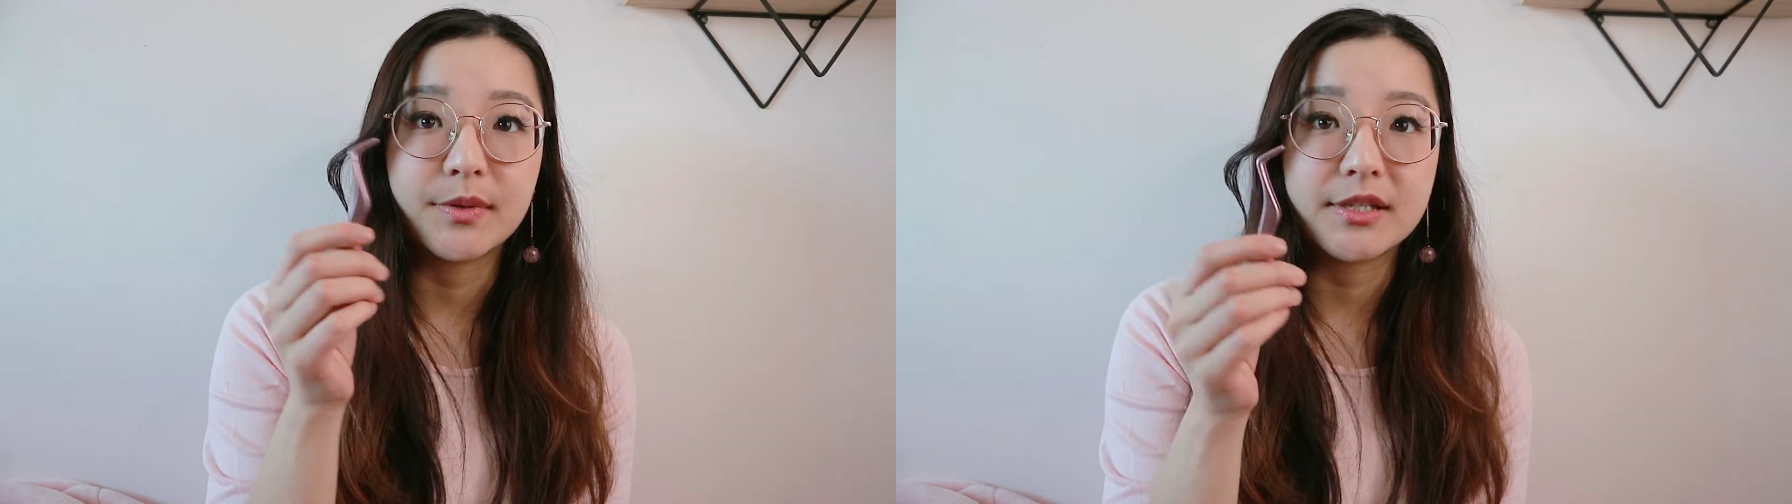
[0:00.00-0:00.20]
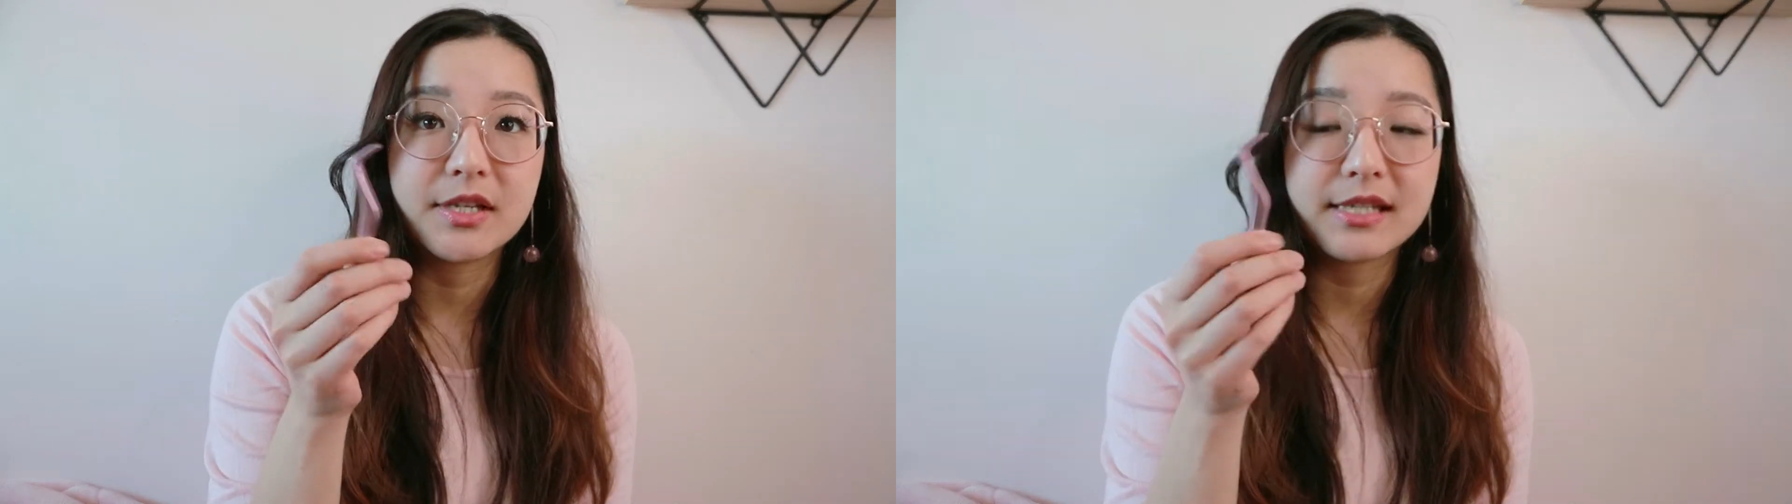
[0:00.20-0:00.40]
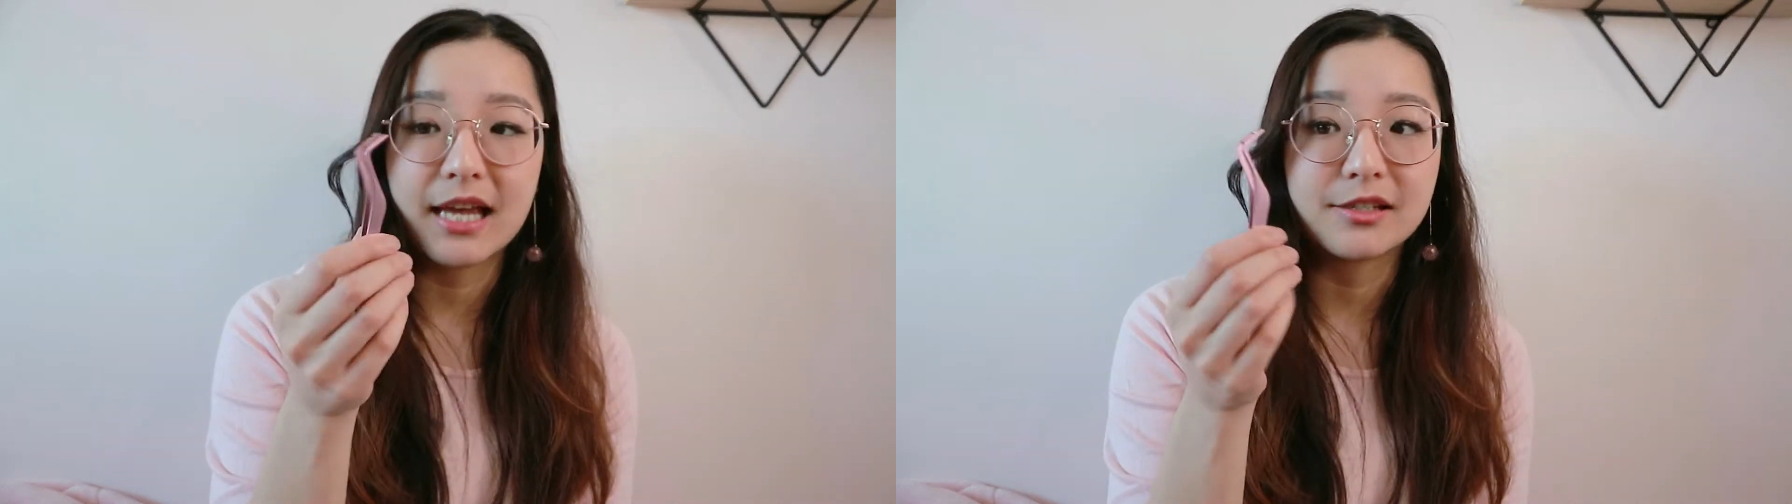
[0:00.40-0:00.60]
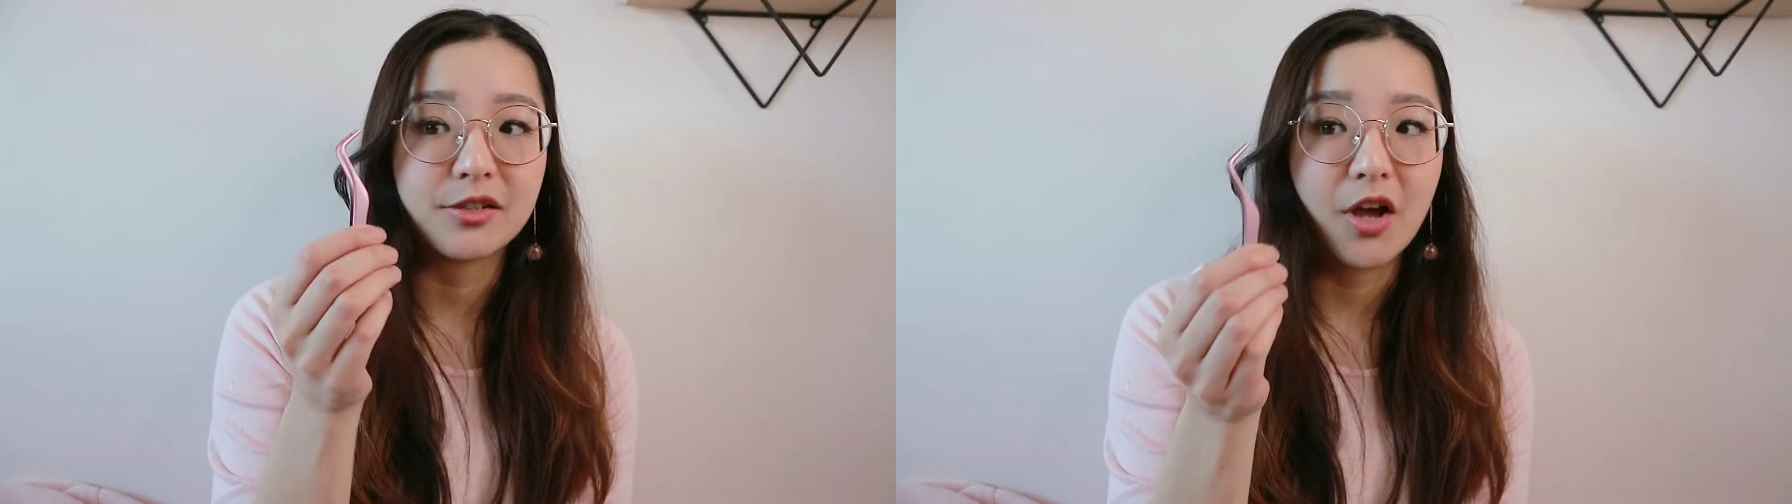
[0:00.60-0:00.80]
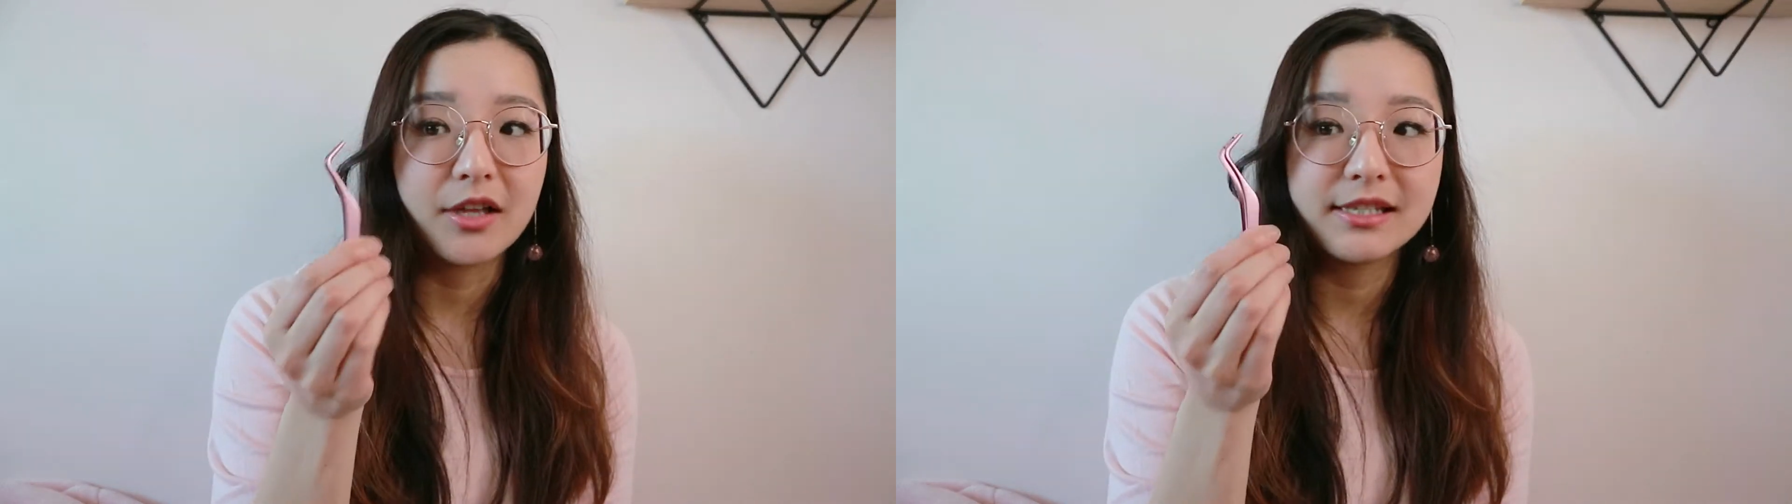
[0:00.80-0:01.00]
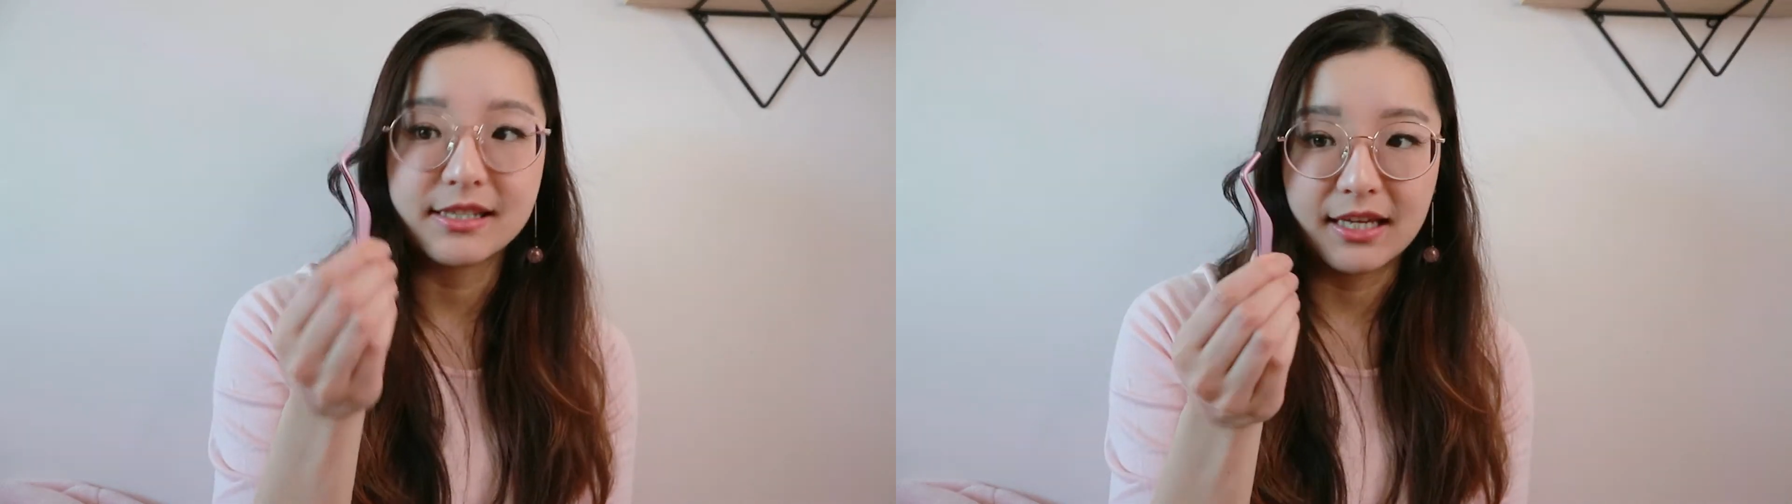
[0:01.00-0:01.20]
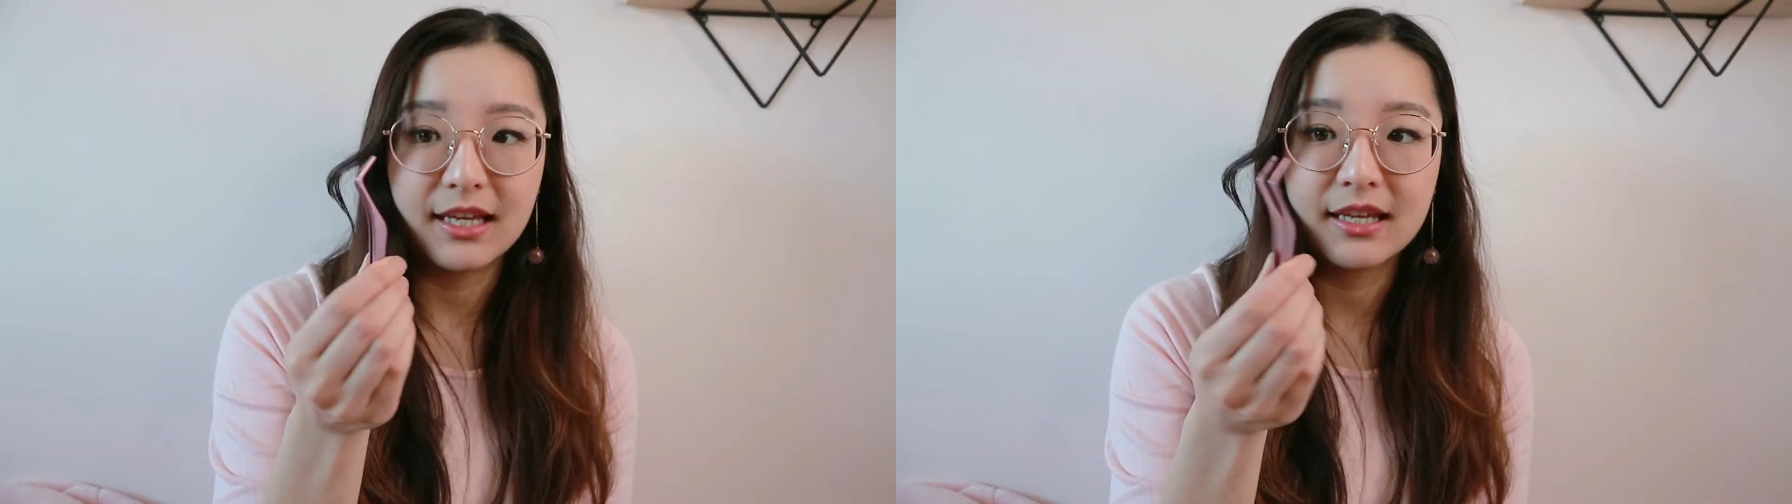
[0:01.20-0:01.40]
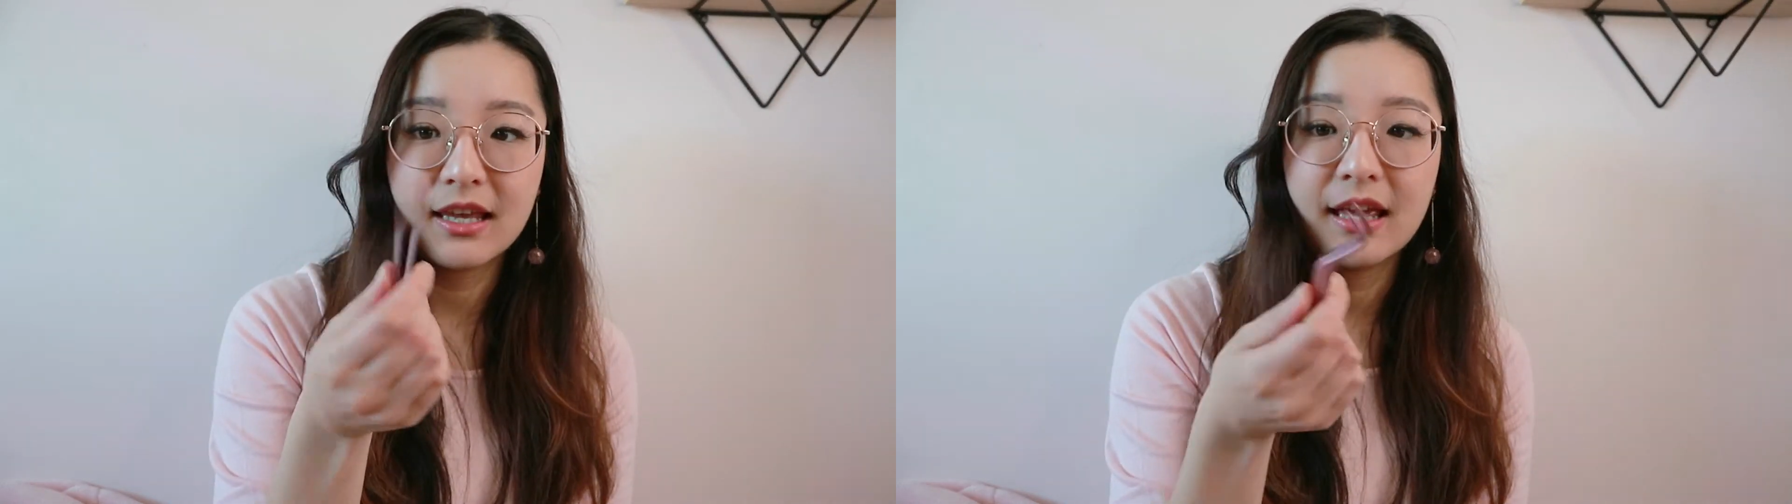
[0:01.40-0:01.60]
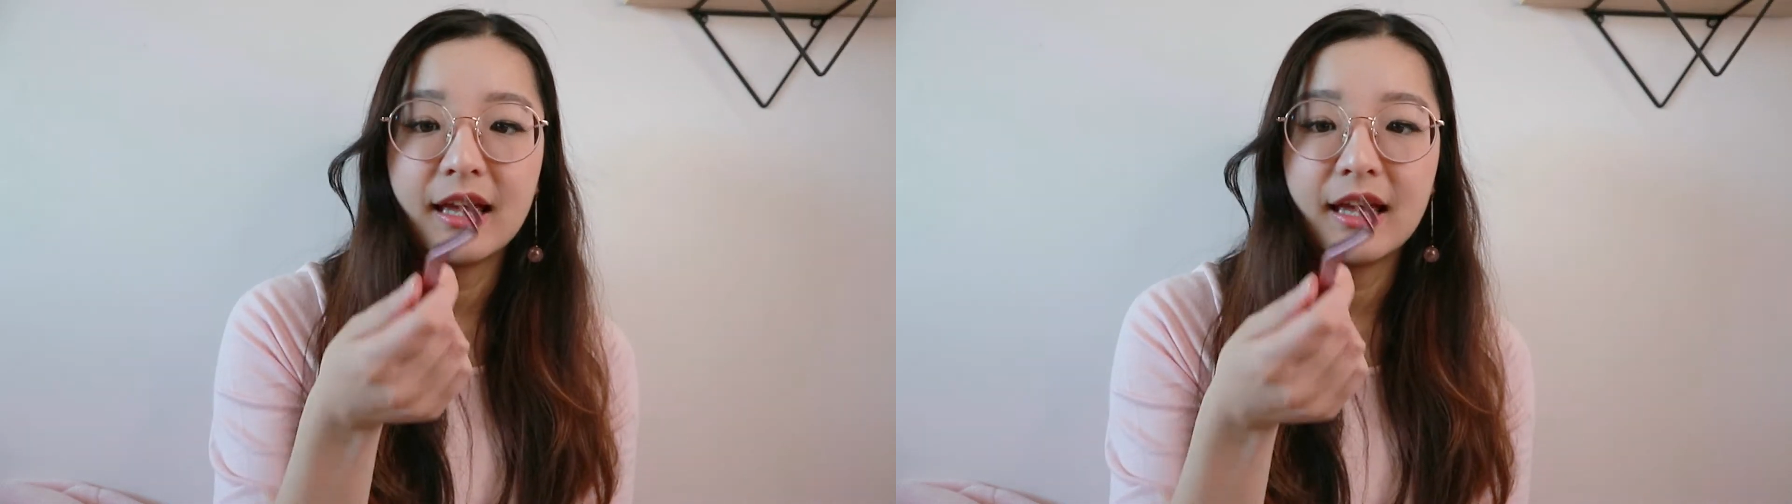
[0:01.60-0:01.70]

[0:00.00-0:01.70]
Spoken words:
tweezers as non-stick,